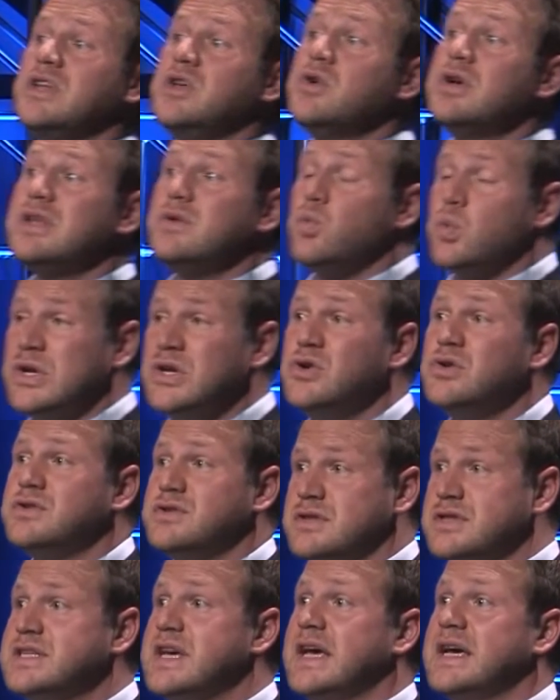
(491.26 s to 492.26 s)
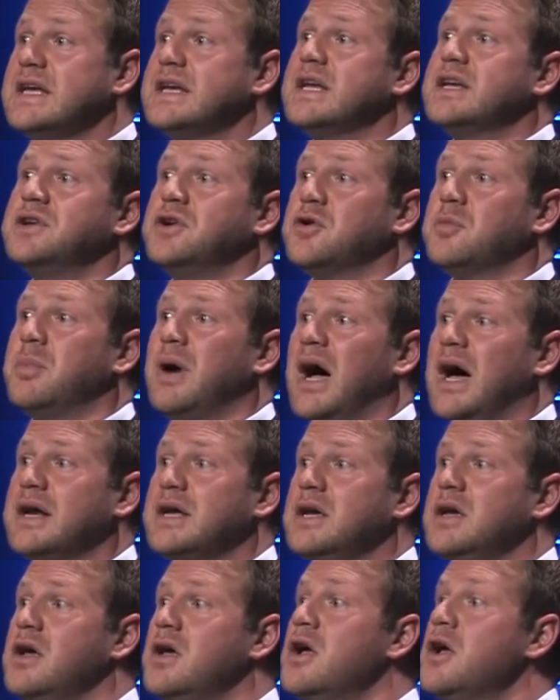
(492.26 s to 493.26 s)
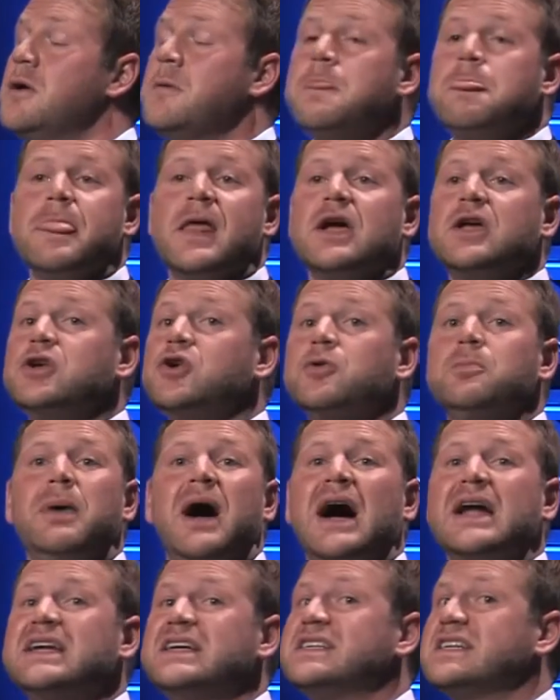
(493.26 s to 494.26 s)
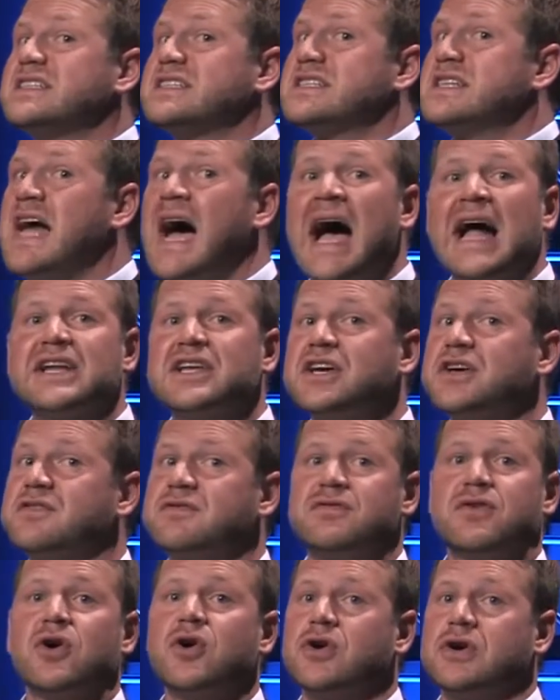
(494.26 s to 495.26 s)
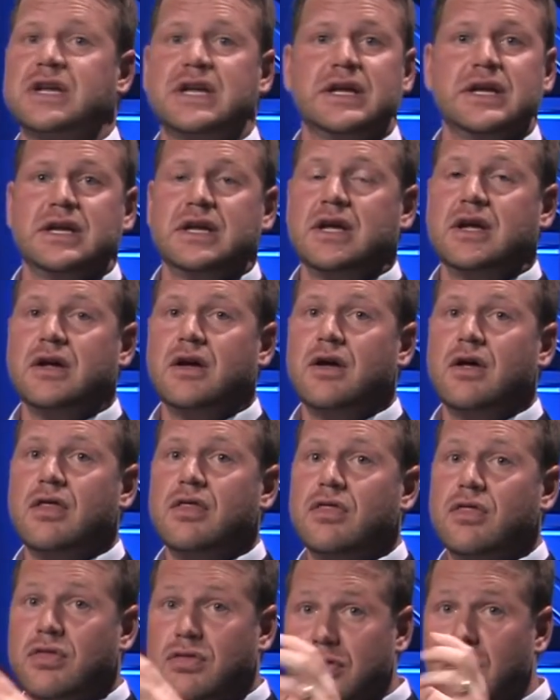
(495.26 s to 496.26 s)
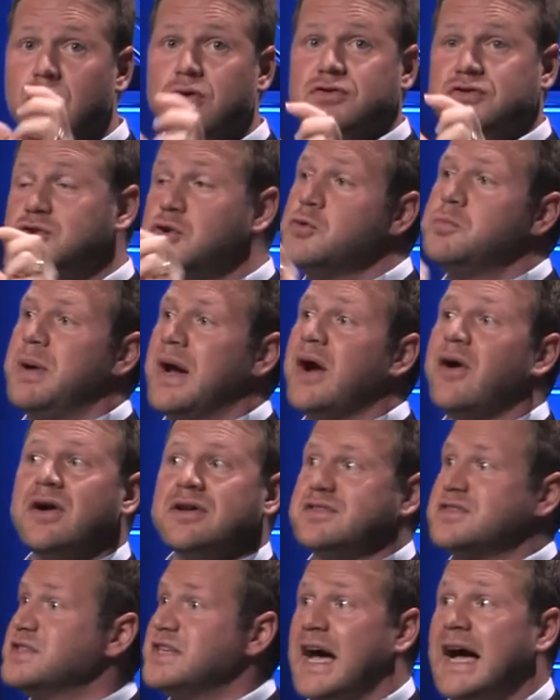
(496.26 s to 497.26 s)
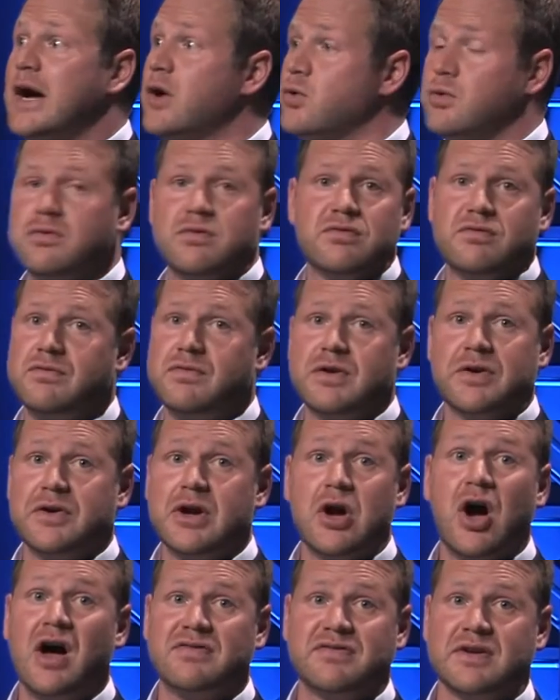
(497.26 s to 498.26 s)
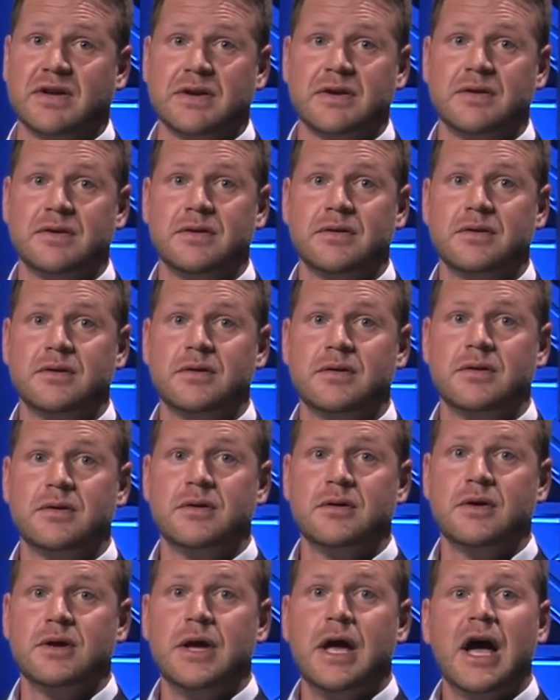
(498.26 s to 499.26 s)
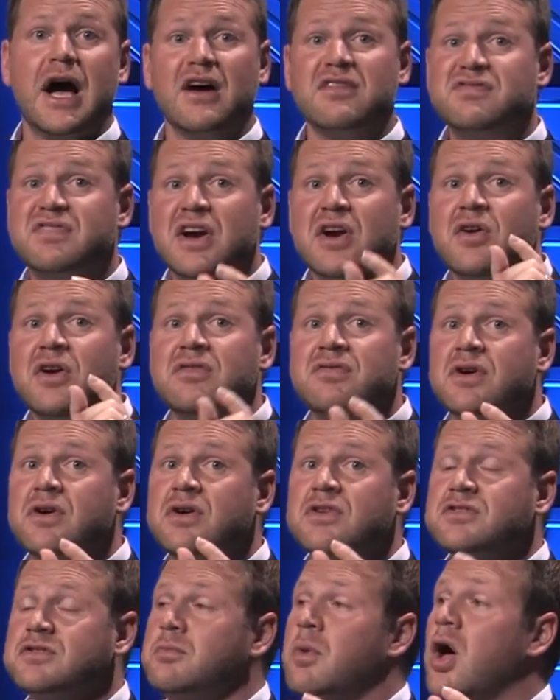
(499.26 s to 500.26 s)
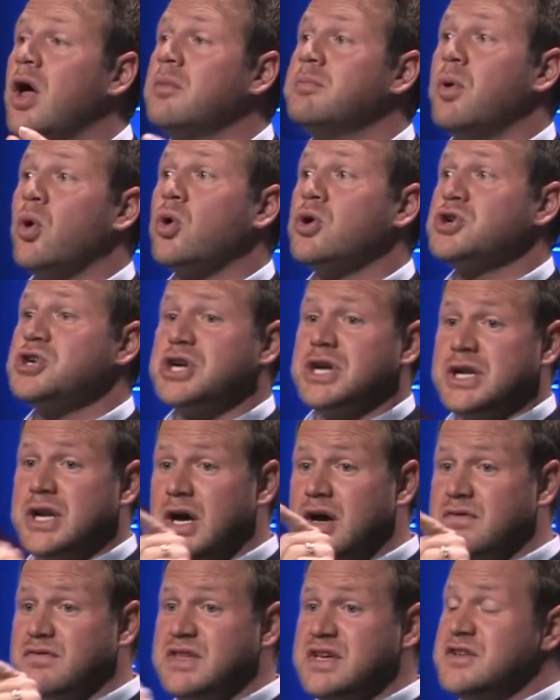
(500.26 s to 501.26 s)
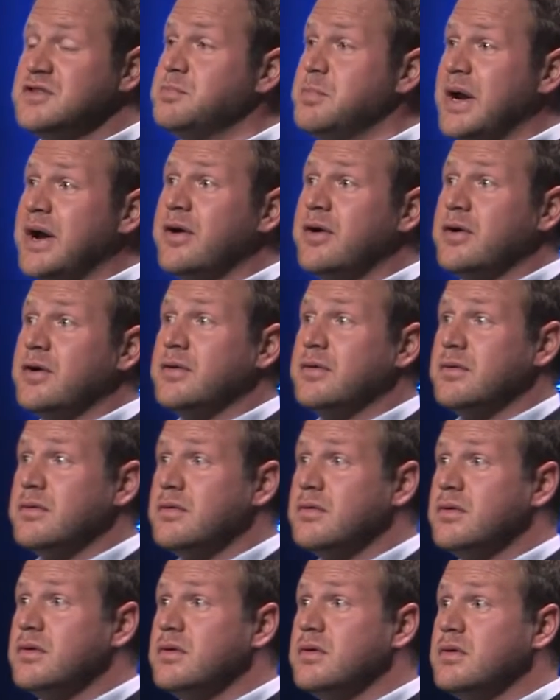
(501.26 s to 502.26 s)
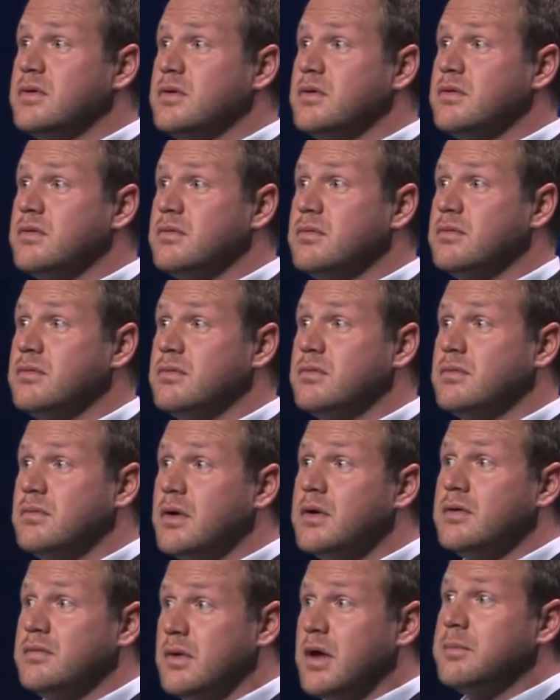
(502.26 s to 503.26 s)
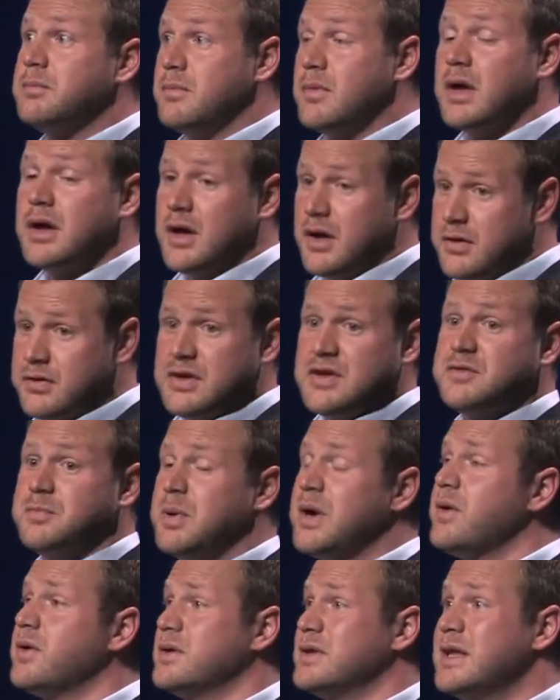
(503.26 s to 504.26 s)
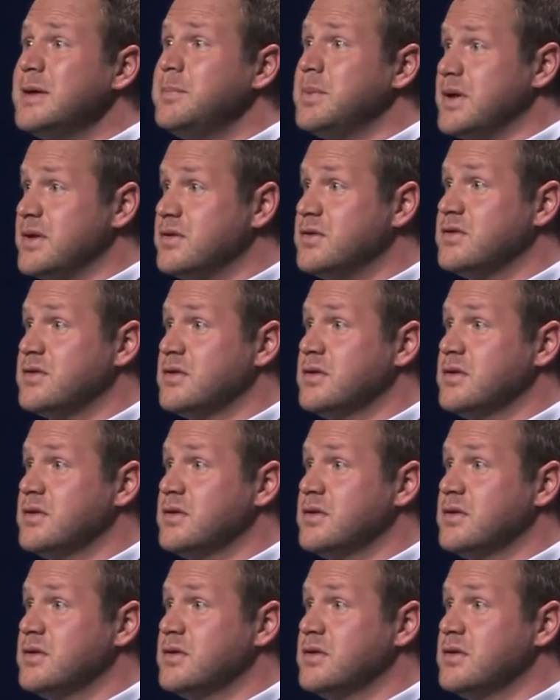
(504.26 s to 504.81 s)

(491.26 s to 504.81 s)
you take it into your body does not convert those two parents down very often. A very, very small portion of these parent lipids,